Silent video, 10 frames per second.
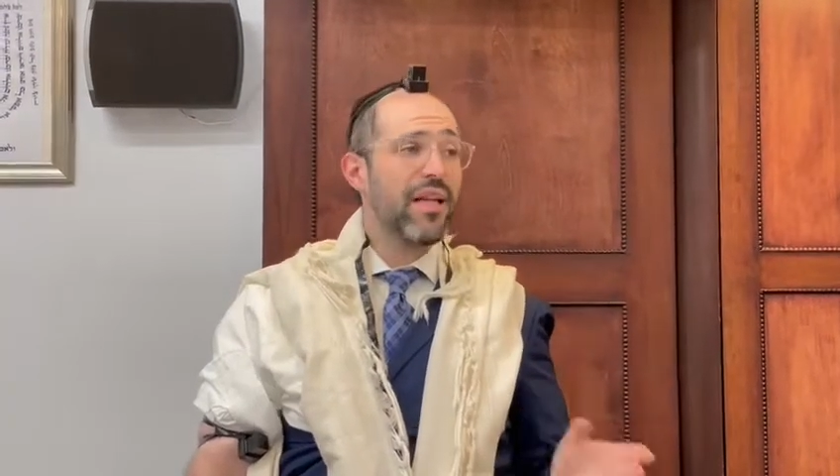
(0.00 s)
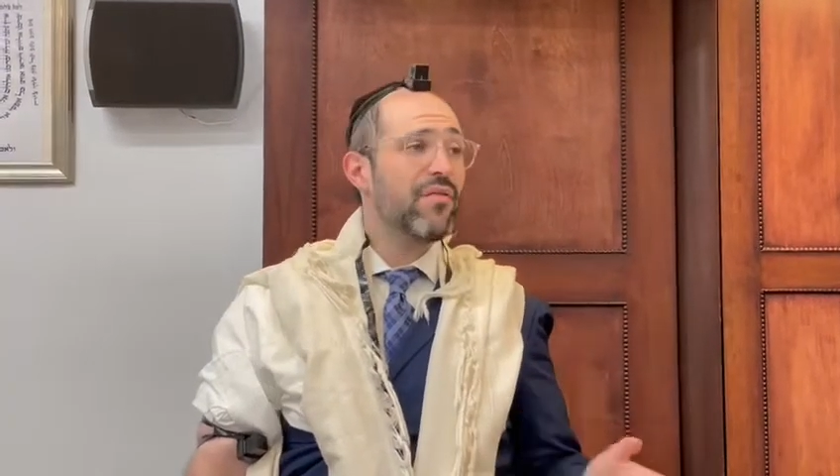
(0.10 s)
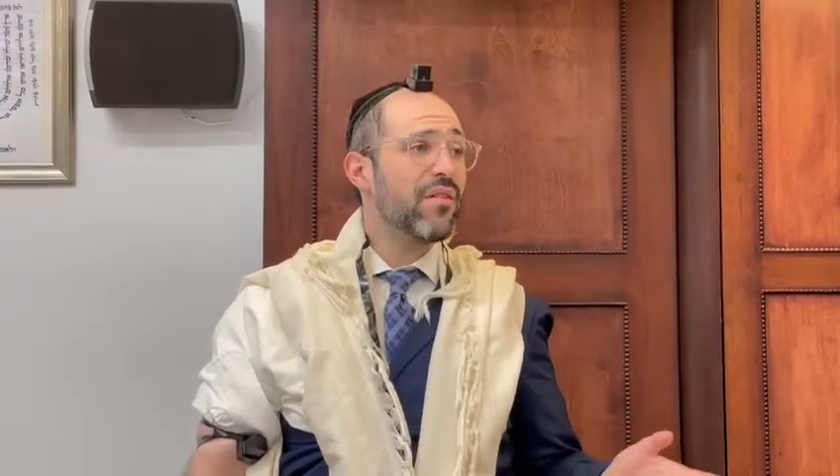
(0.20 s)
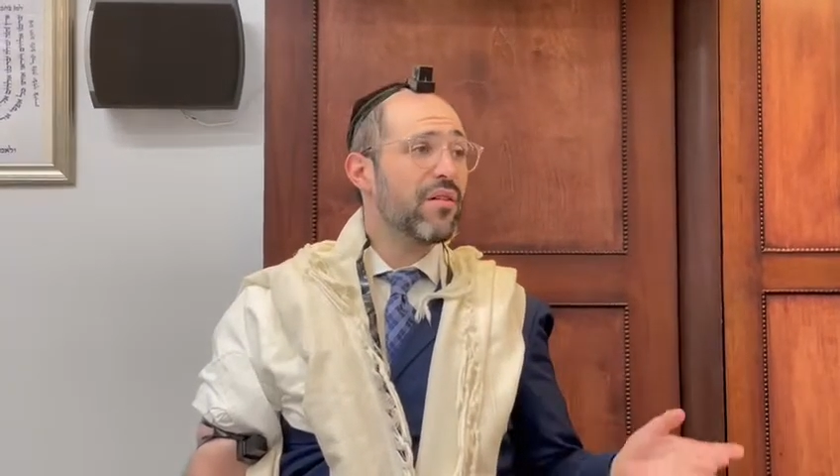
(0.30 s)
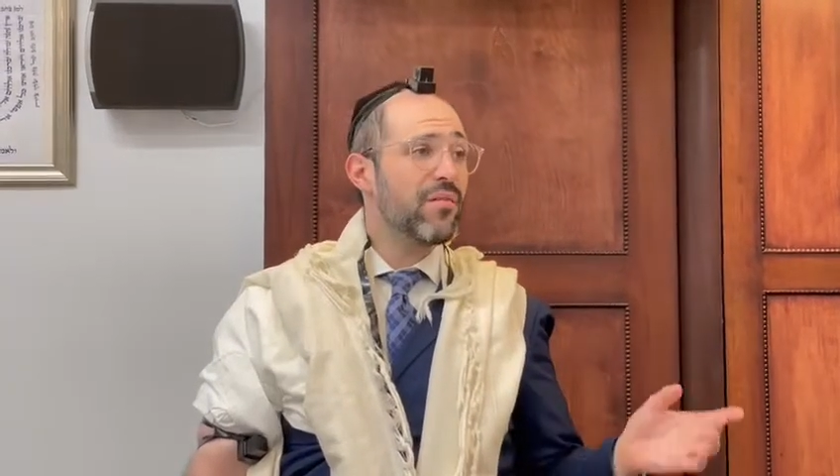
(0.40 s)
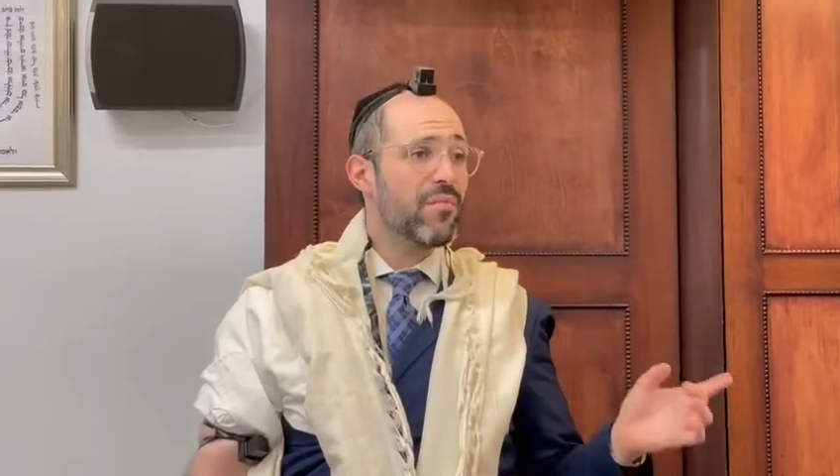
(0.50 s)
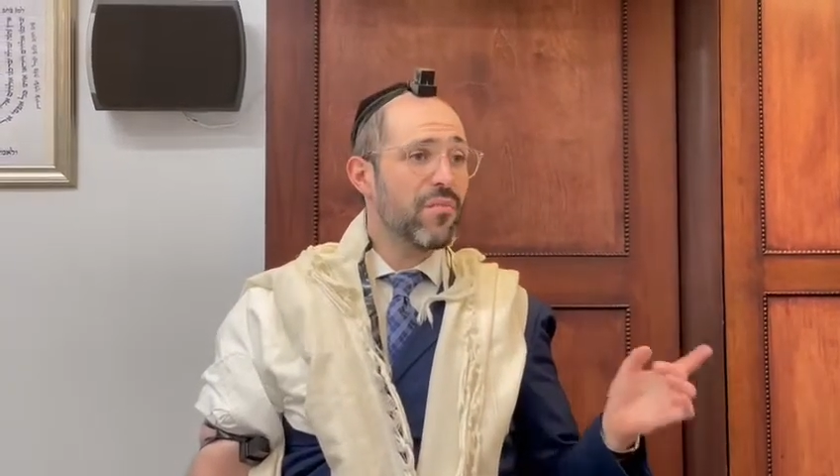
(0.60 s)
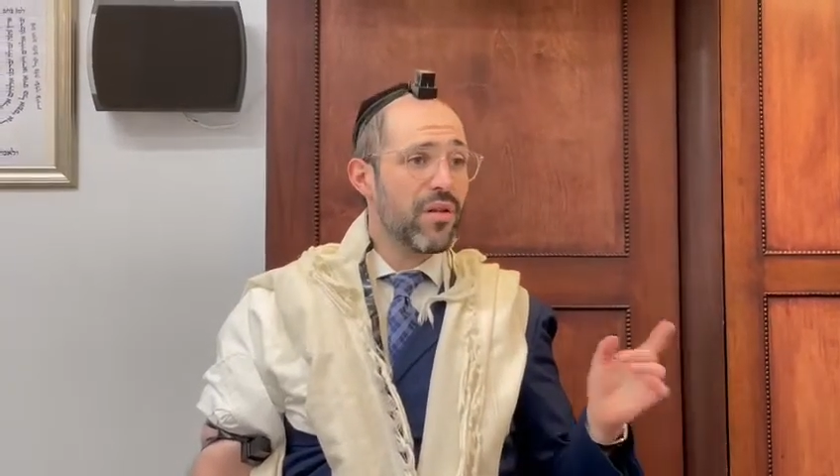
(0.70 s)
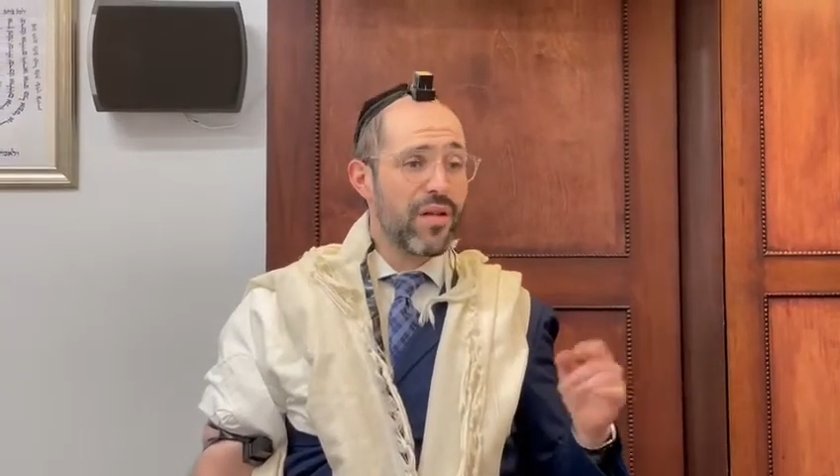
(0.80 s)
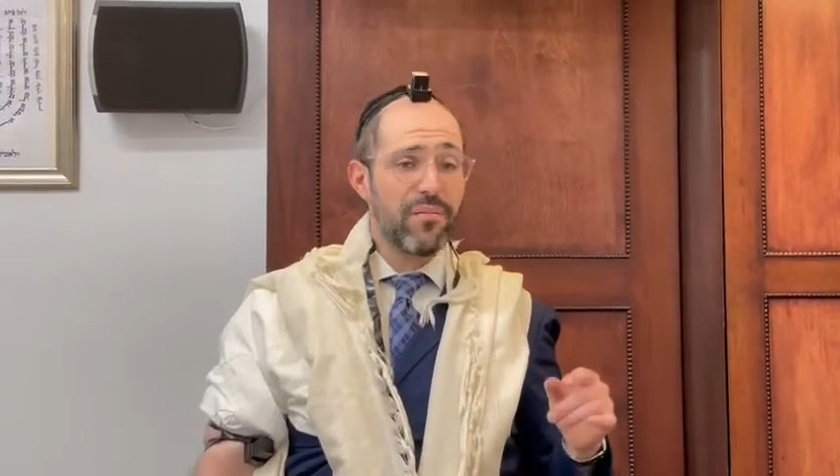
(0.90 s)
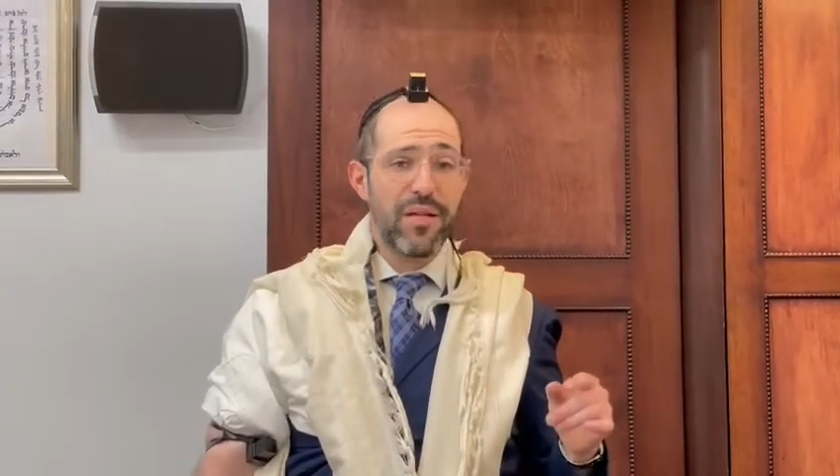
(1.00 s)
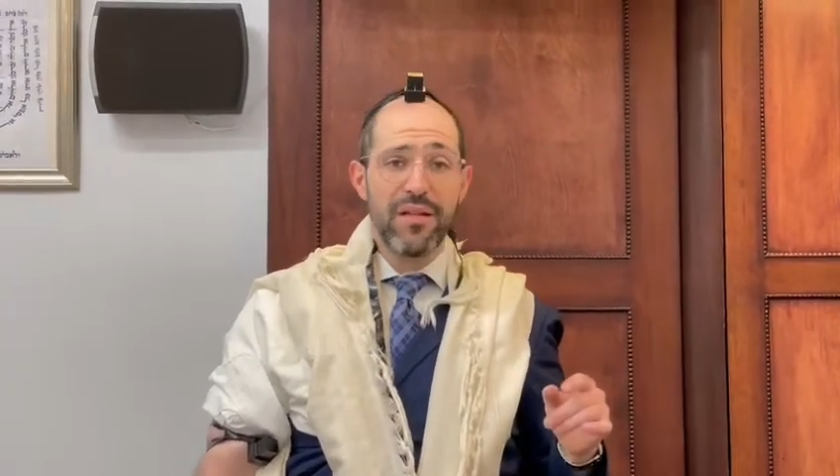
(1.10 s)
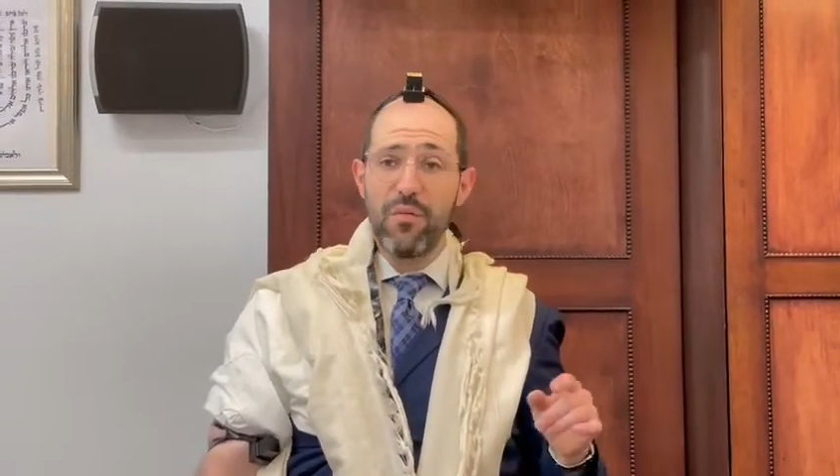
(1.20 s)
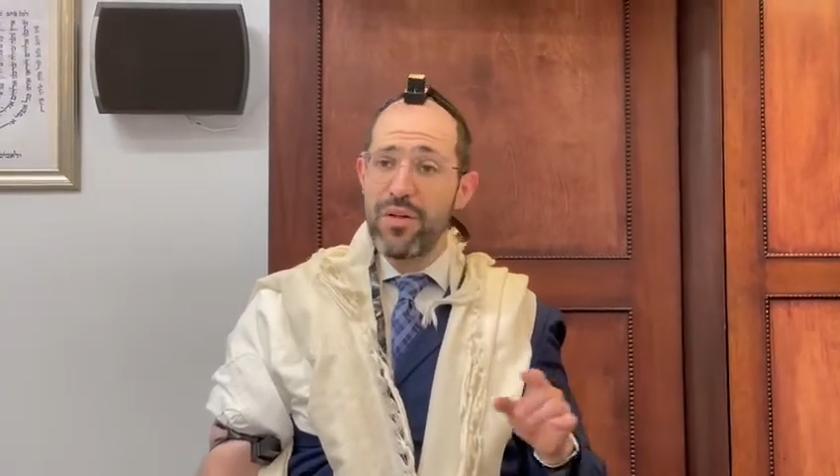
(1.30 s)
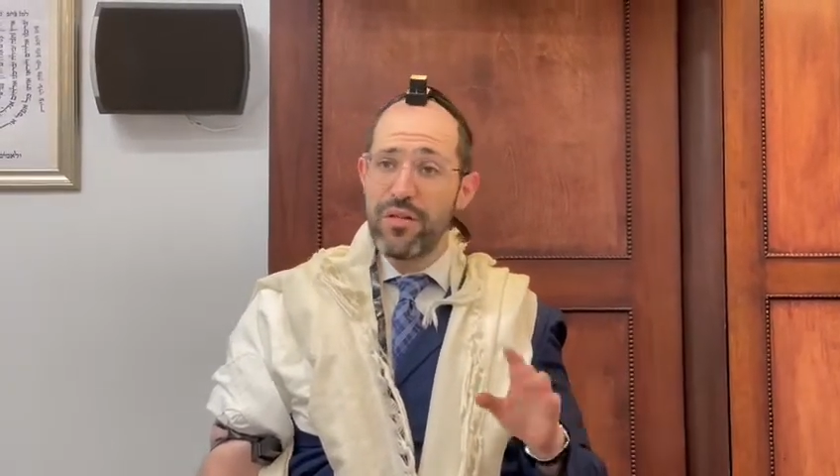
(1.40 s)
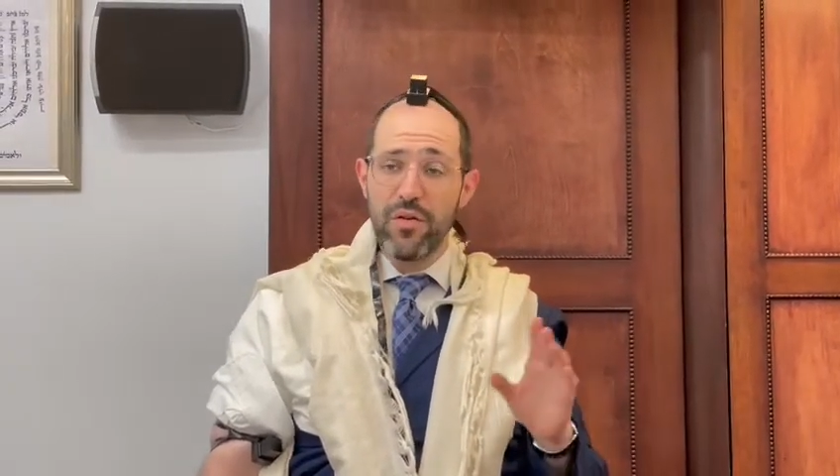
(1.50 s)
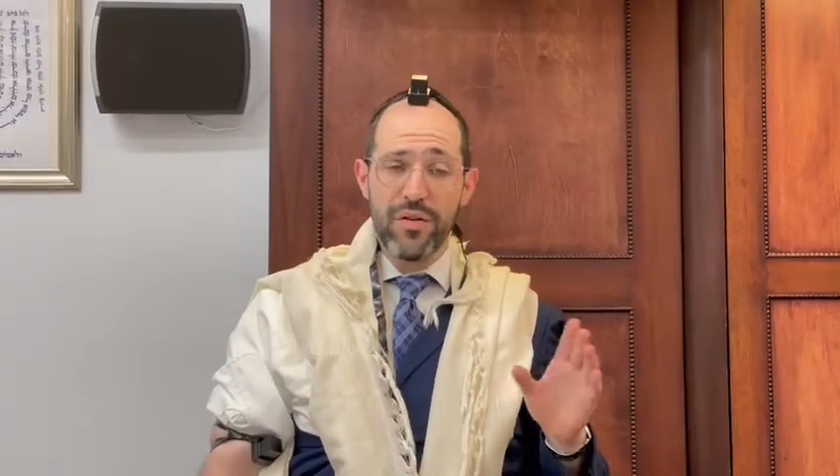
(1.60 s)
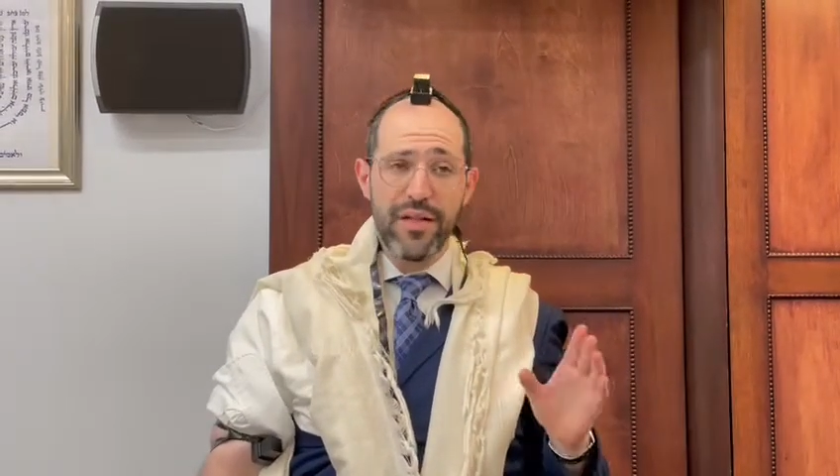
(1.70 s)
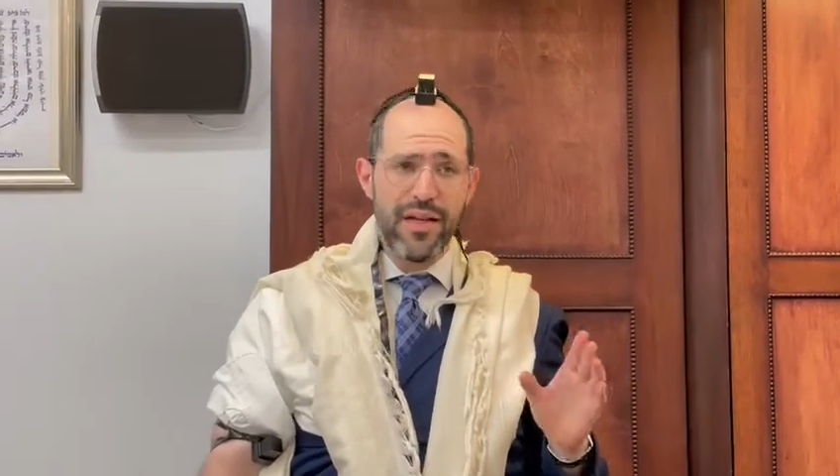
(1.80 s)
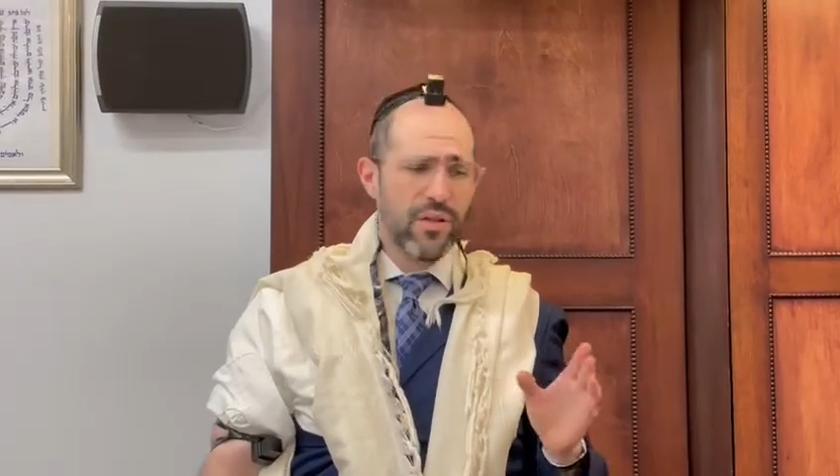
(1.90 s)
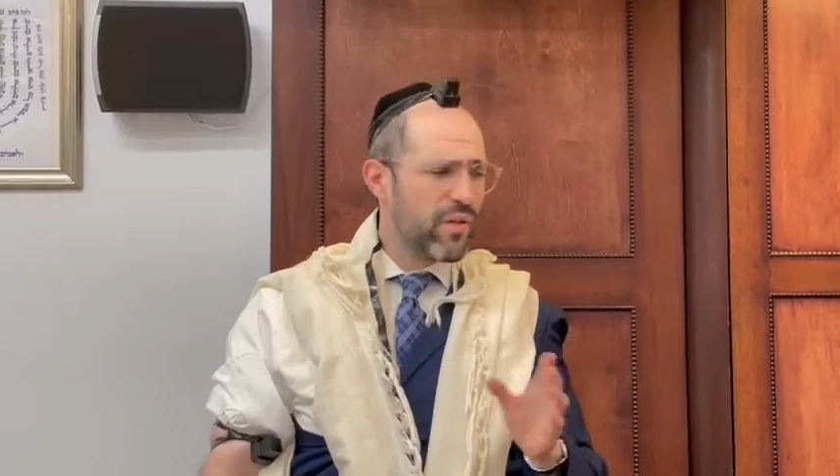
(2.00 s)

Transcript: Even milk and meat that wasn't cooked together,